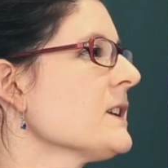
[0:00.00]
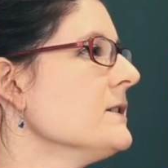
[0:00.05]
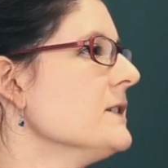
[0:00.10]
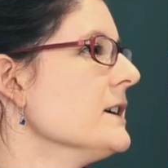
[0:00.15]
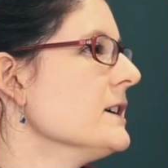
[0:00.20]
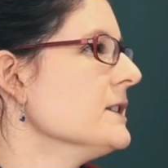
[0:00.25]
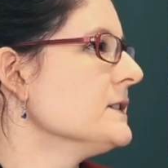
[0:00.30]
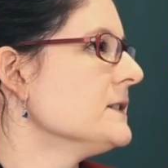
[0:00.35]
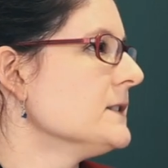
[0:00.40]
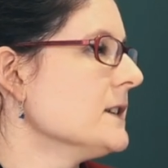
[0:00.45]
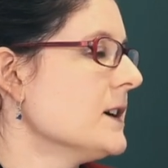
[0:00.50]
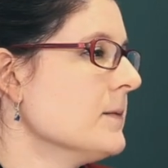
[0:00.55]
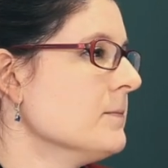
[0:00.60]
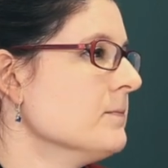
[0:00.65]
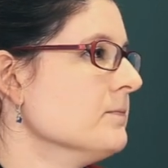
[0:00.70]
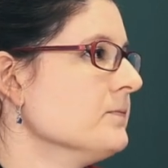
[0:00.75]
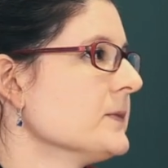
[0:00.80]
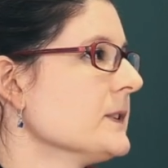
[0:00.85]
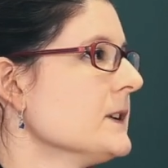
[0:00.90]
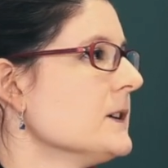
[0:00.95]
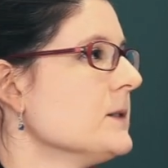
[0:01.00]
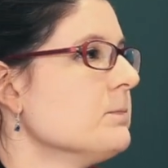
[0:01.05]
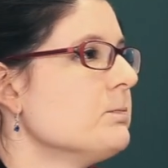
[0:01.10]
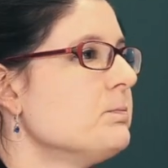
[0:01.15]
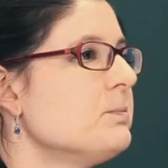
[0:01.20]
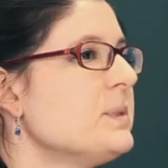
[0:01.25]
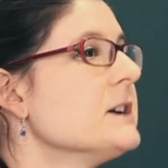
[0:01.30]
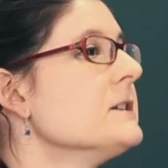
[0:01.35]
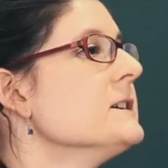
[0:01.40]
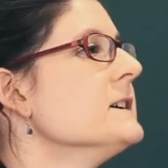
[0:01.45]
there's some
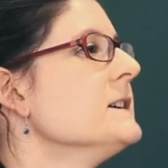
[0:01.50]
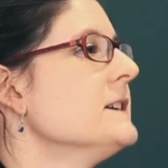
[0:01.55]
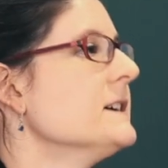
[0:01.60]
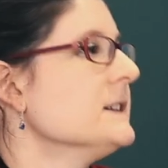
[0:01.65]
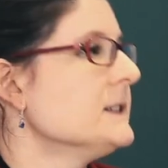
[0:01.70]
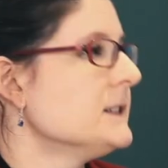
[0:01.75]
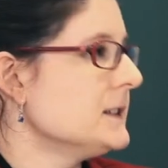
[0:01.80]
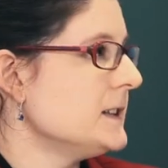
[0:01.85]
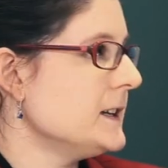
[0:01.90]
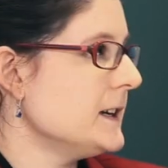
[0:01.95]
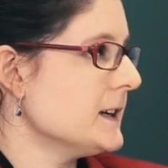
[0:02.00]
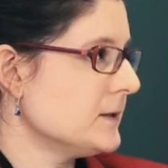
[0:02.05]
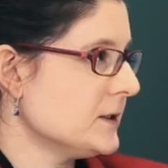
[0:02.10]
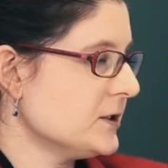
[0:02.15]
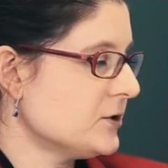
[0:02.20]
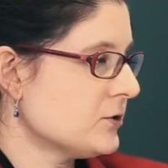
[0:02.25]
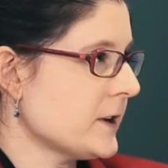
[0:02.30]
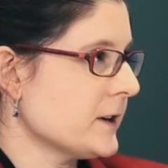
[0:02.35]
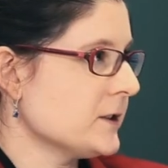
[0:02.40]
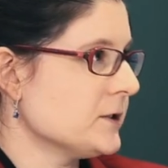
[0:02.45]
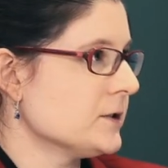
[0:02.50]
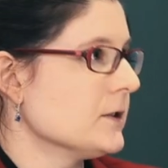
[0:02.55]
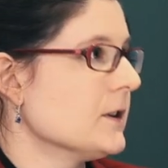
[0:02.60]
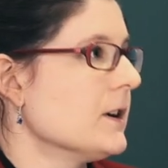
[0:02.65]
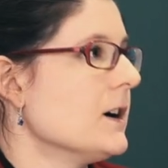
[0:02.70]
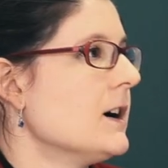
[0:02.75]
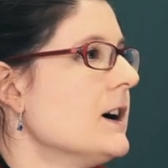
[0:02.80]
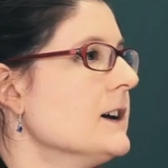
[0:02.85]
periodicity in the structure